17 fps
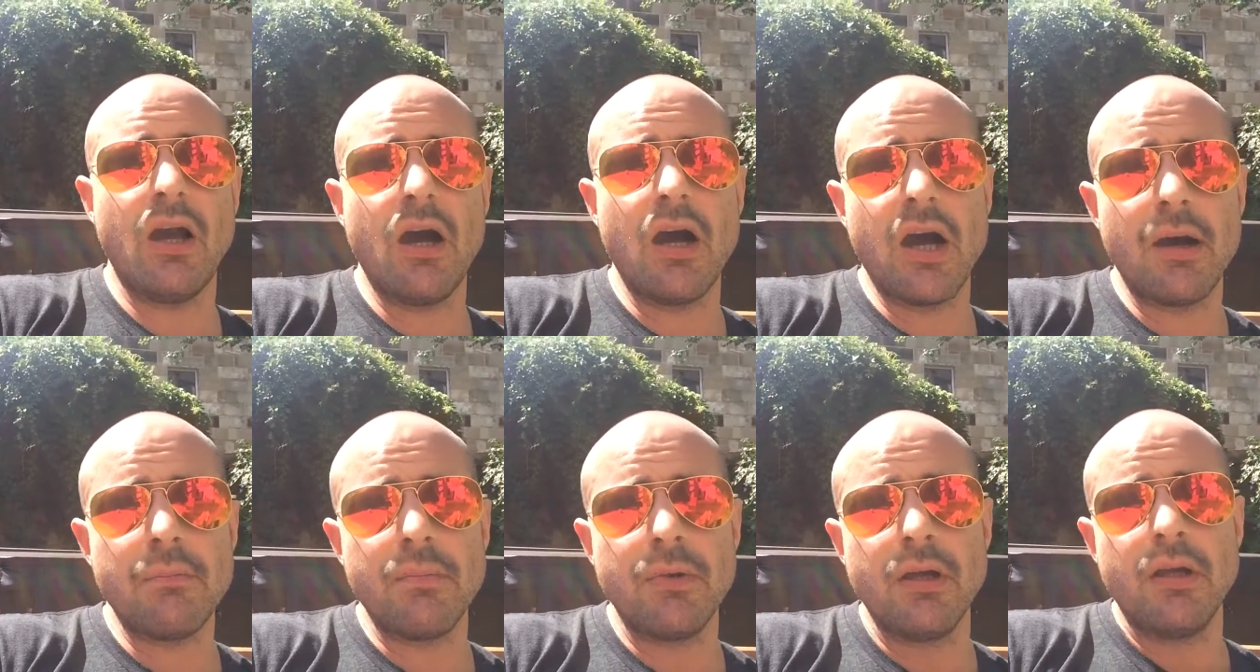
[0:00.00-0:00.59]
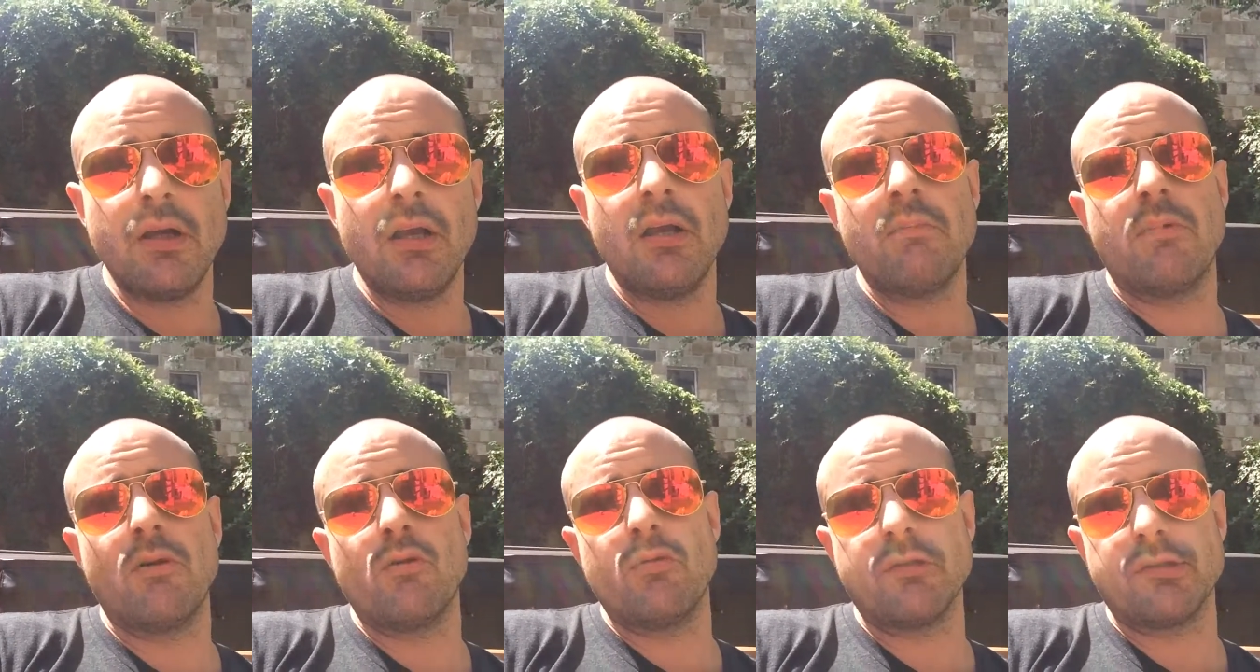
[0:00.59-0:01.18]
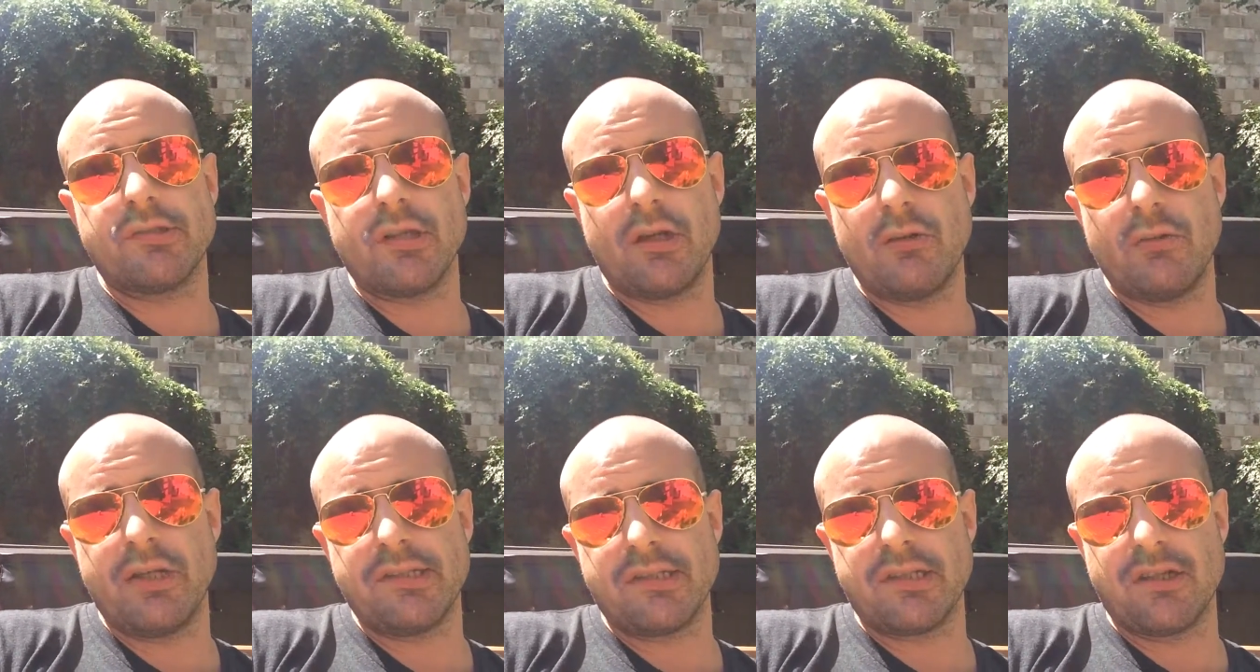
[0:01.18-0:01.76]
but
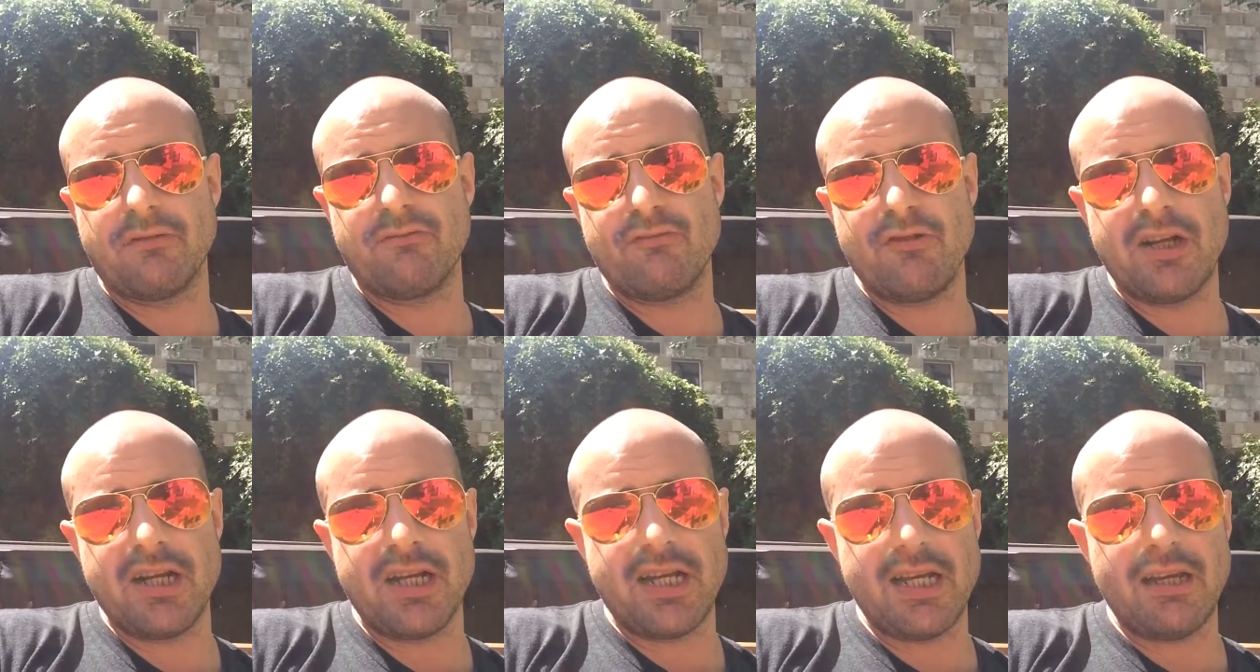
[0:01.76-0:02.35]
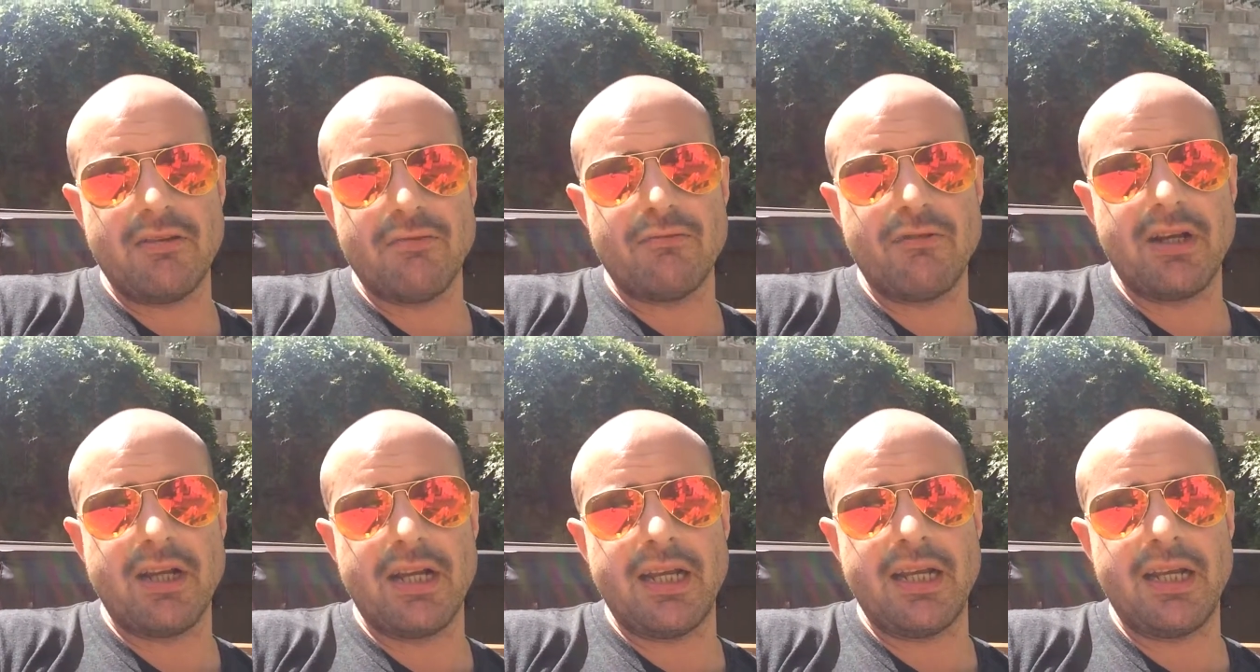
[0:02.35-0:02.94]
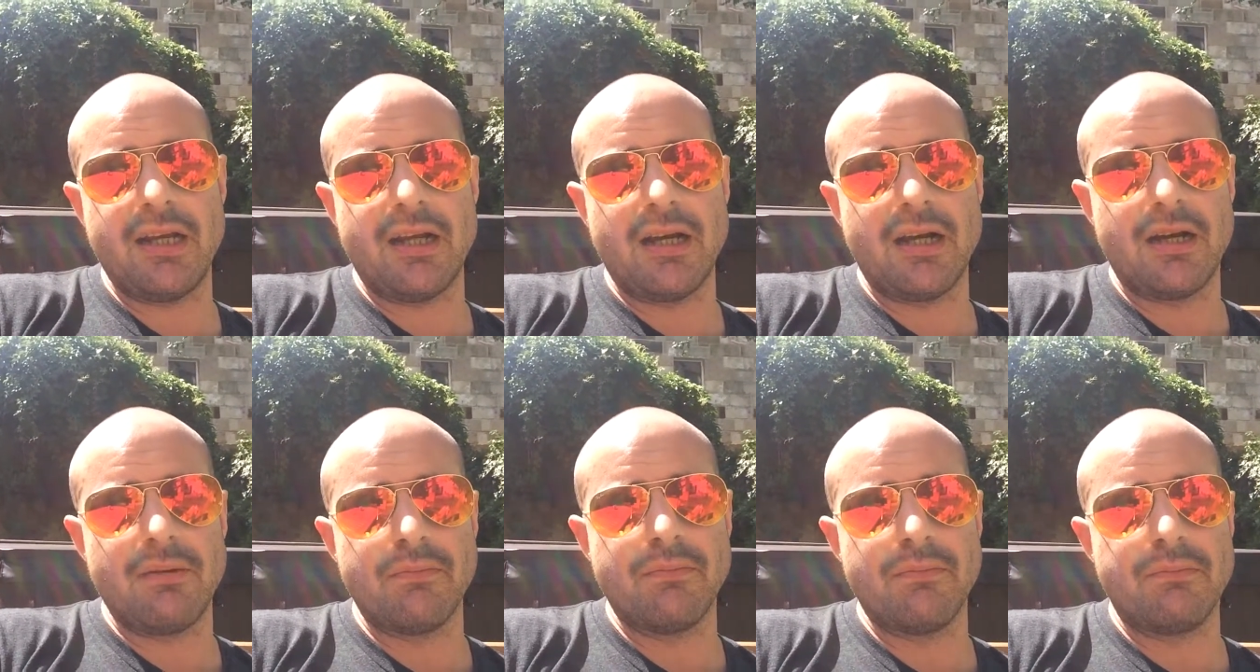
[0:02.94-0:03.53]
also it's going to really, really
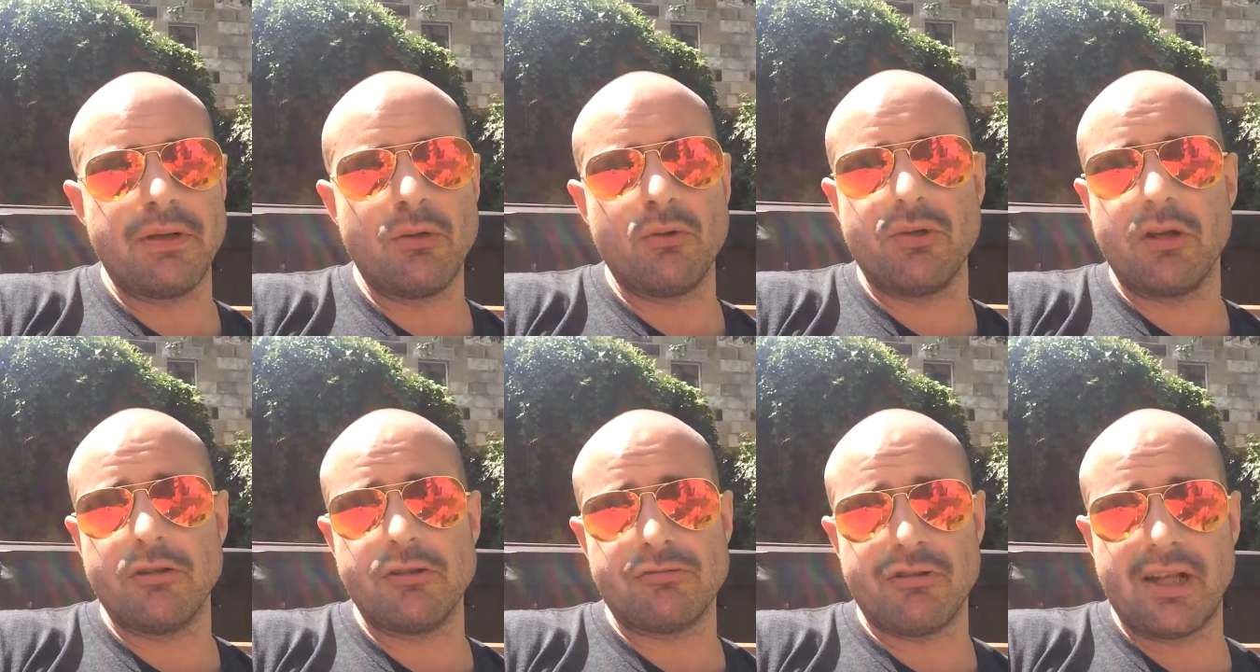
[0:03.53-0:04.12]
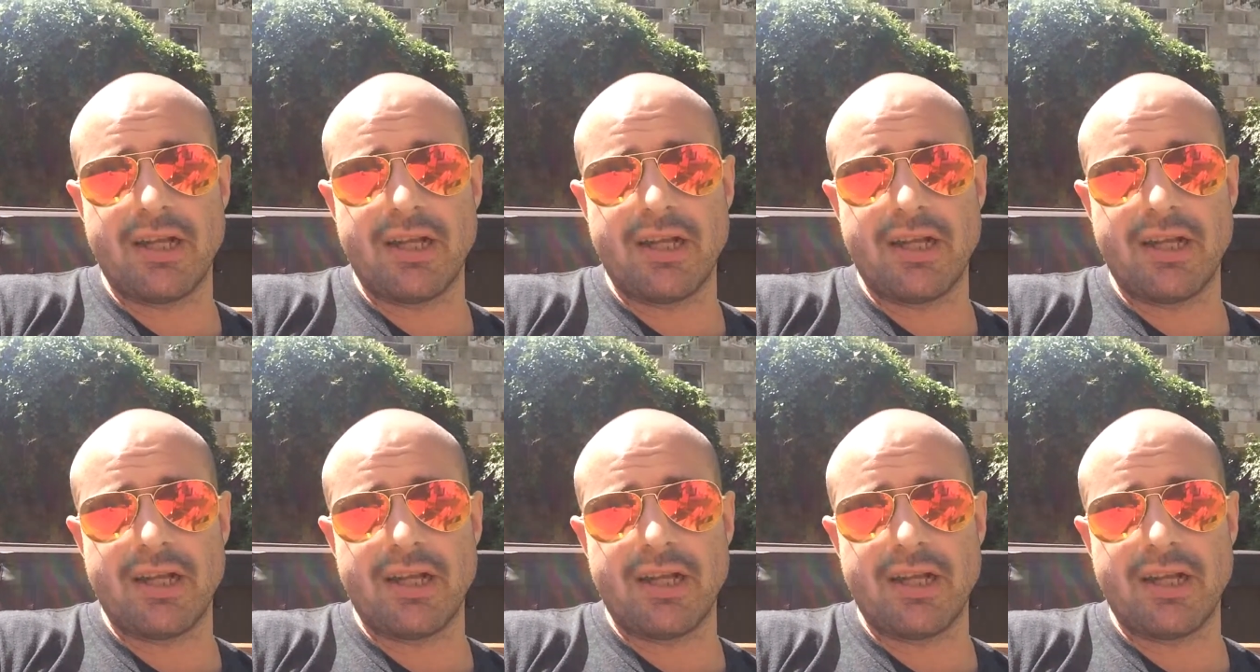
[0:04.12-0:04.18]
build those